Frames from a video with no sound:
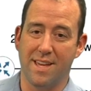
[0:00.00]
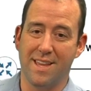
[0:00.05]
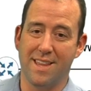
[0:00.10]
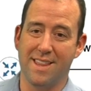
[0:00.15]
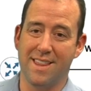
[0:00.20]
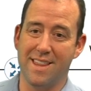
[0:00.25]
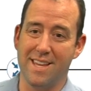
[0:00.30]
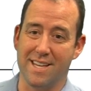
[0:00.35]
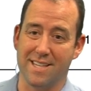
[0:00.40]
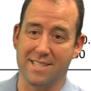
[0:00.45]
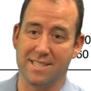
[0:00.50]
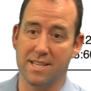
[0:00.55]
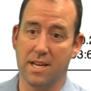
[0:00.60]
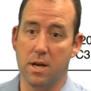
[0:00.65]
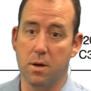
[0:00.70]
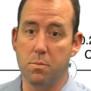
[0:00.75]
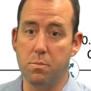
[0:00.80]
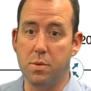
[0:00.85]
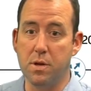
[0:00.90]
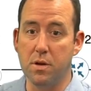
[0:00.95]
this
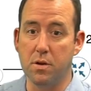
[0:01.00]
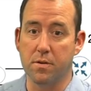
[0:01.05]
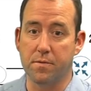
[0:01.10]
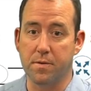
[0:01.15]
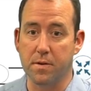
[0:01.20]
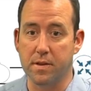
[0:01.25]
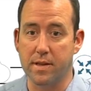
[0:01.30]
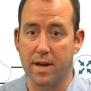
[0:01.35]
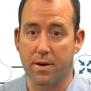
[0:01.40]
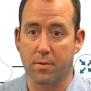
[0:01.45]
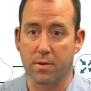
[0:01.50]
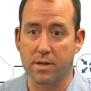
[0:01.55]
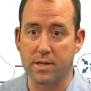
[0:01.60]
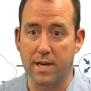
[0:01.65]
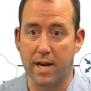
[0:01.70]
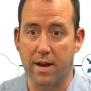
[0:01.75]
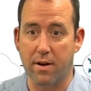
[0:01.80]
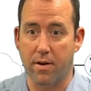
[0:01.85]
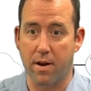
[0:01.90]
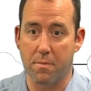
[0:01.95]
beautiful network
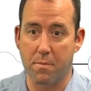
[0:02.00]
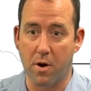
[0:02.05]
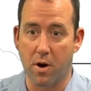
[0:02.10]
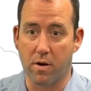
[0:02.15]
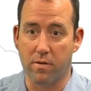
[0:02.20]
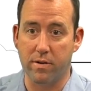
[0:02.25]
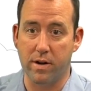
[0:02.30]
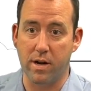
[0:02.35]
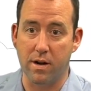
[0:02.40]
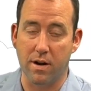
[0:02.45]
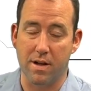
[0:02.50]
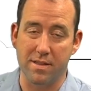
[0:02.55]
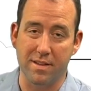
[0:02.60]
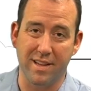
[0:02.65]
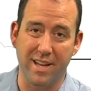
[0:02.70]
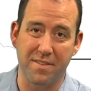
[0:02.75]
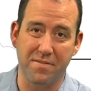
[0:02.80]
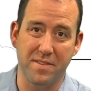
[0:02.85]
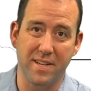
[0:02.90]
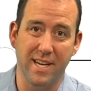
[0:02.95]
diagram. Over here on the
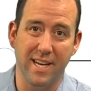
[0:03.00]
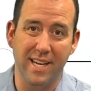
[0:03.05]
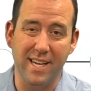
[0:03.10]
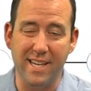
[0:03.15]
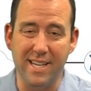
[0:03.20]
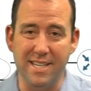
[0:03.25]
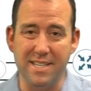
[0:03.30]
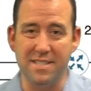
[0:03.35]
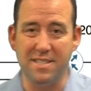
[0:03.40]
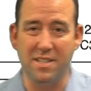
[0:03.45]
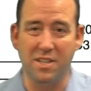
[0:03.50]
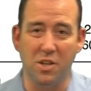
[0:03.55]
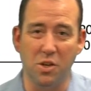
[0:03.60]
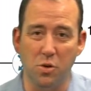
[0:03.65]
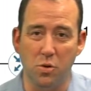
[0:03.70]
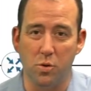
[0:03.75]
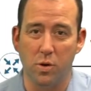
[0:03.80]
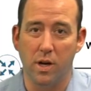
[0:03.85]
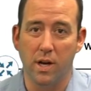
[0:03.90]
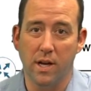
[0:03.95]
left is
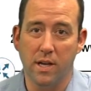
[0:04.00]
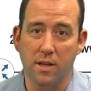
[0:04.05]
you.